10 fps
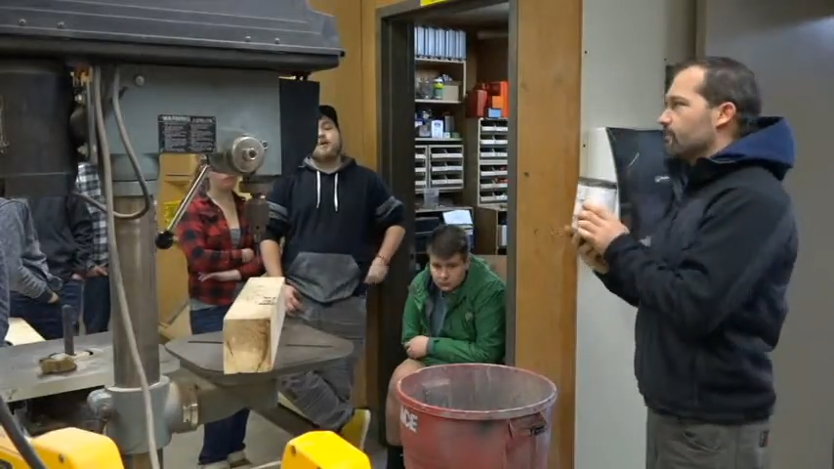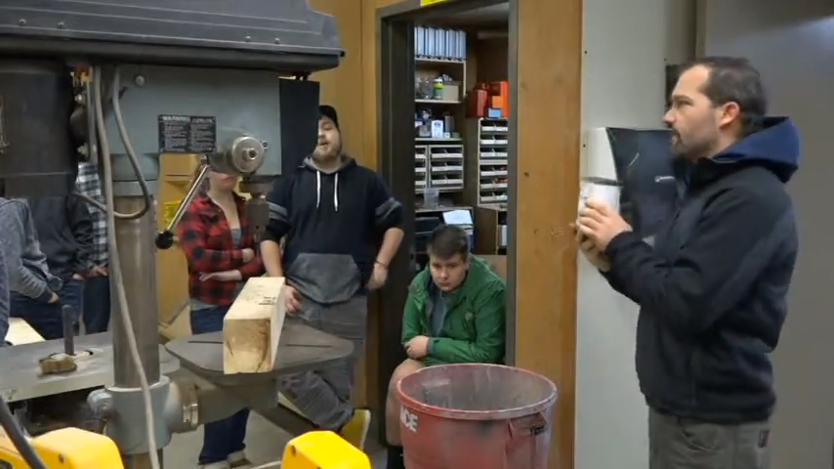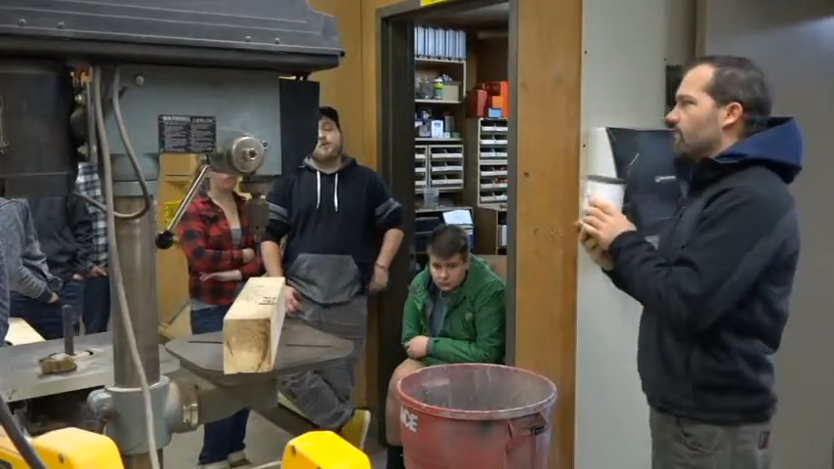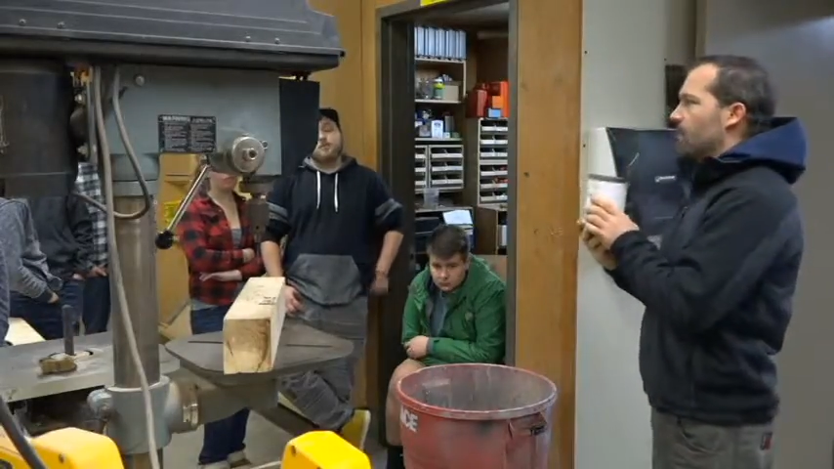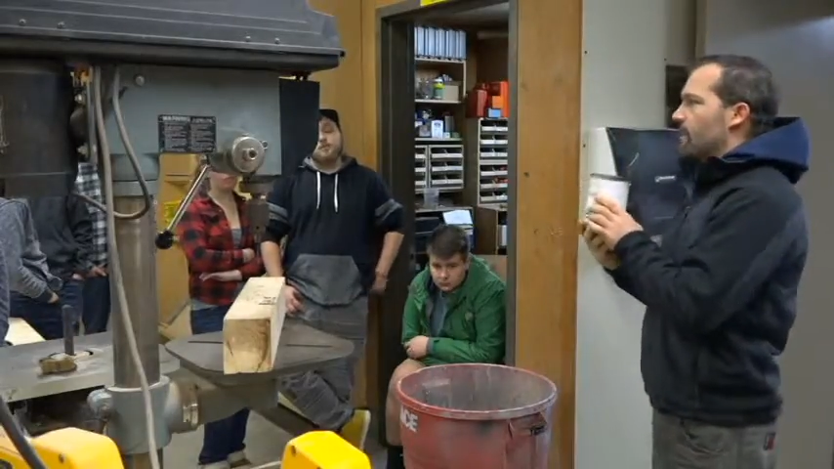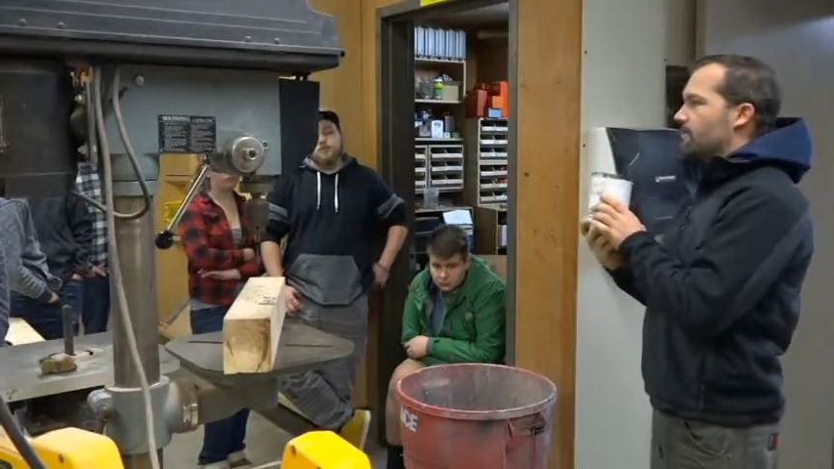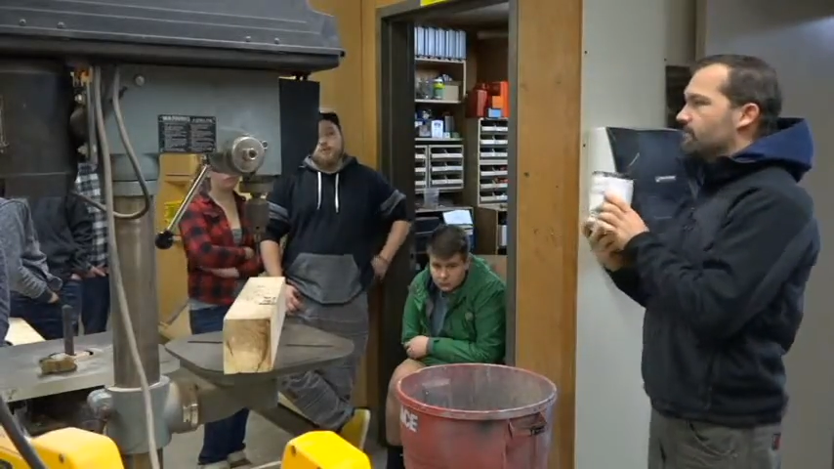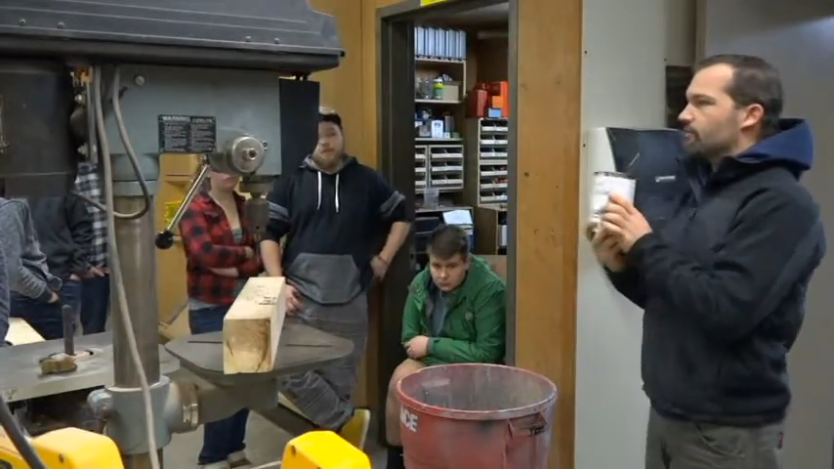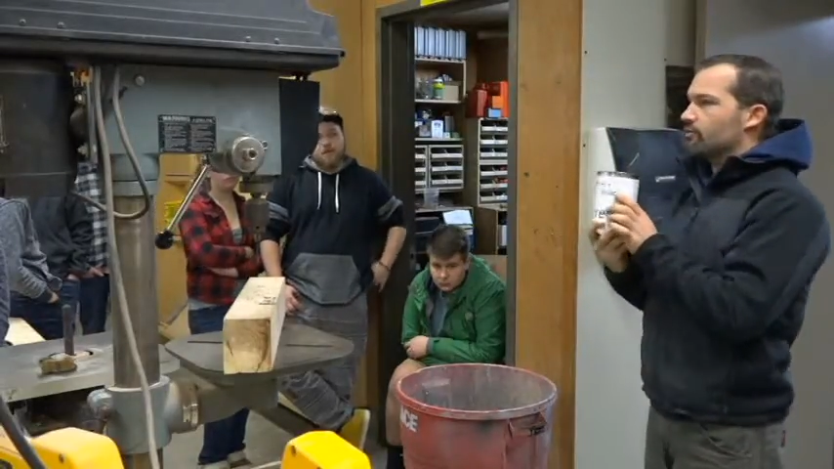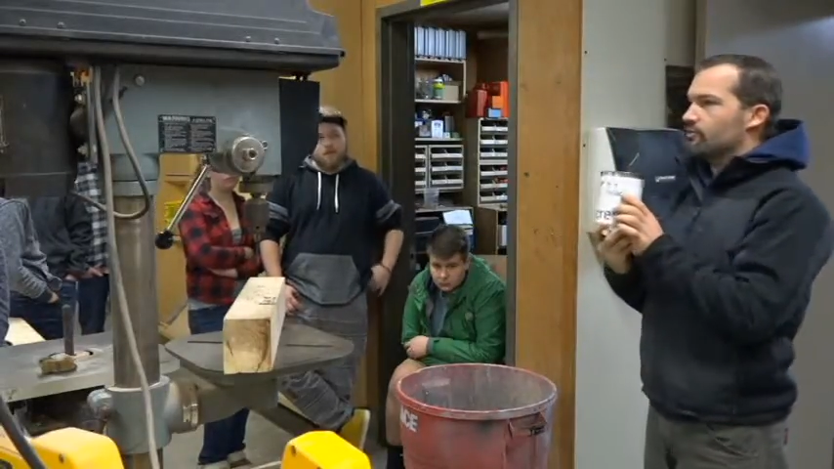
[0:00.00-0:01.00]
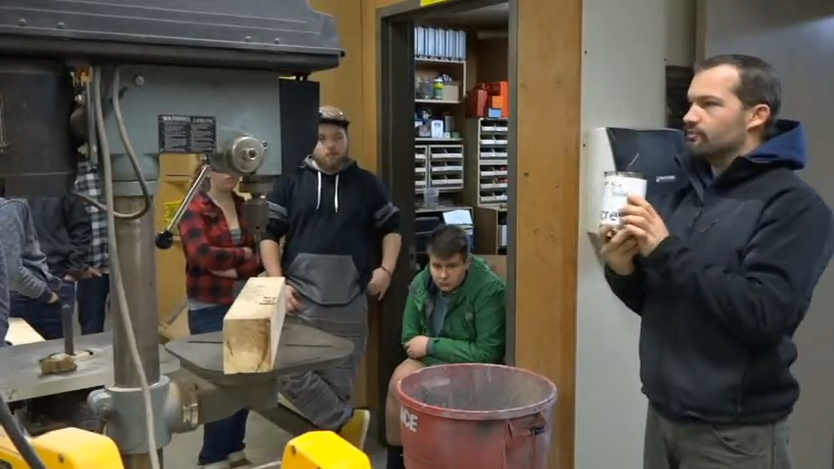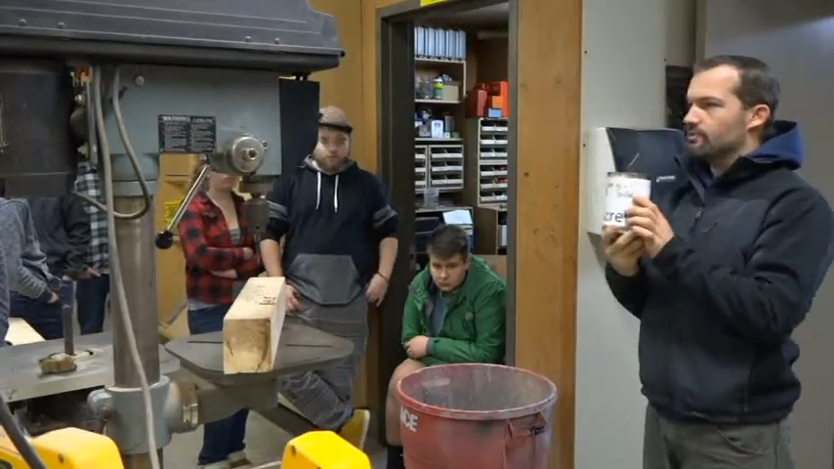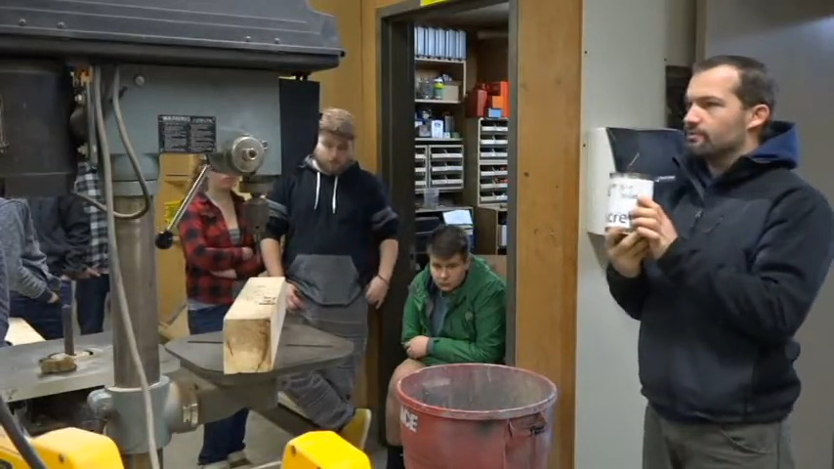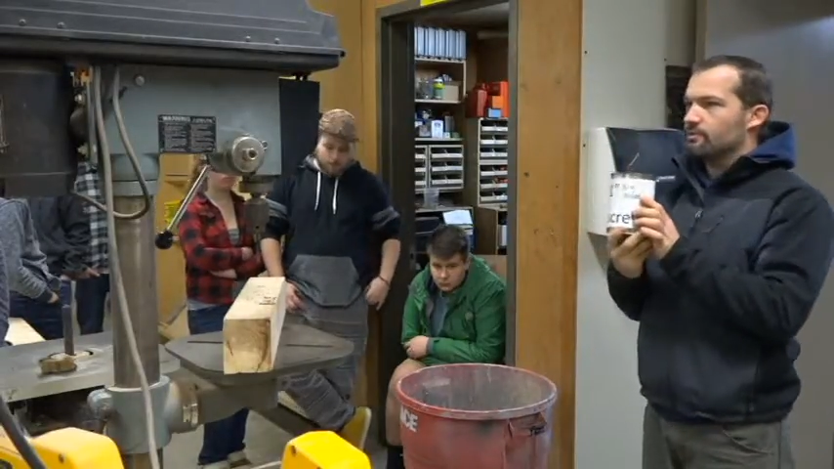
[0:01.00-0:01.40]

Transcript: big blade screws.